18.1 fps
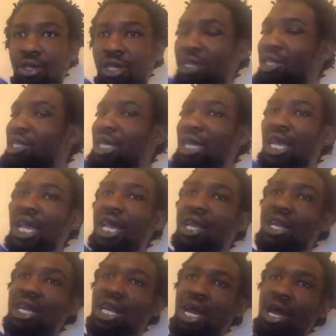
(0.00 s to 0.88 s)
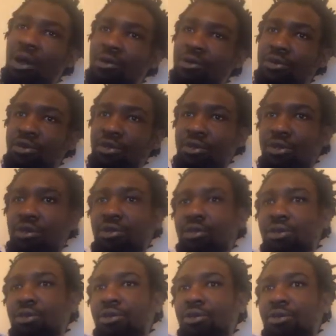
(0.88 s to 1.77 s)
He's the head of the house.
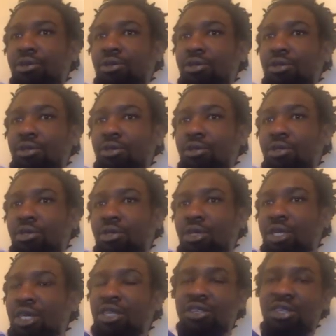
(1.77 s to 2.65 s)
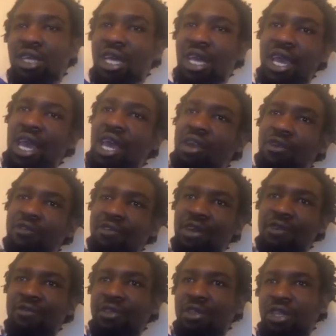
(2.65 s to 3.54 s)
He's the head of
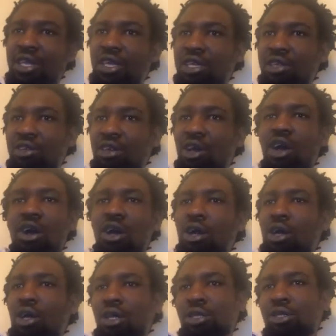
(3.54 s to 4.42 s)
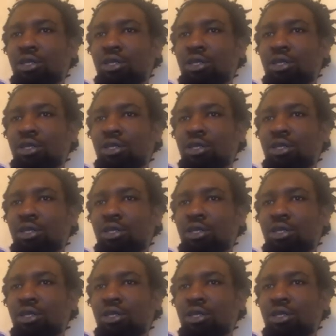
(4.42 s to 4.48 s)
everything, God.